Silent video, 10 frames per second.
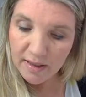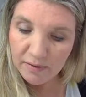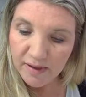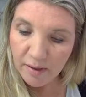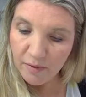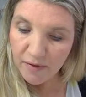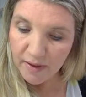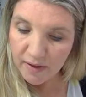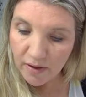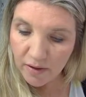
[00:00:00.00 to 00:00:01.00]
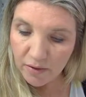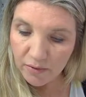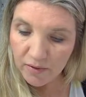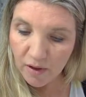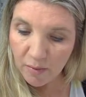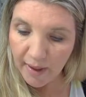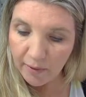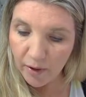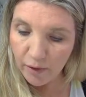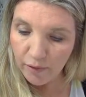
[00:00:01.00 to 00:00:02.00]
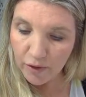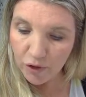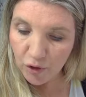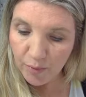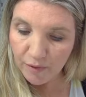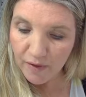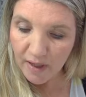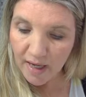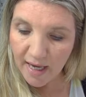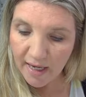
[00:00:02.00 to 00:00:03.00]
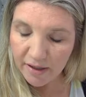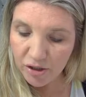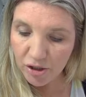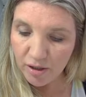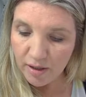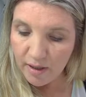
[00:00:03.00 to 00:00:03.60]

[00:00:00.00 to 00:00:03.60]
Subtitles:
Now some of these circles come out over the top of the edge,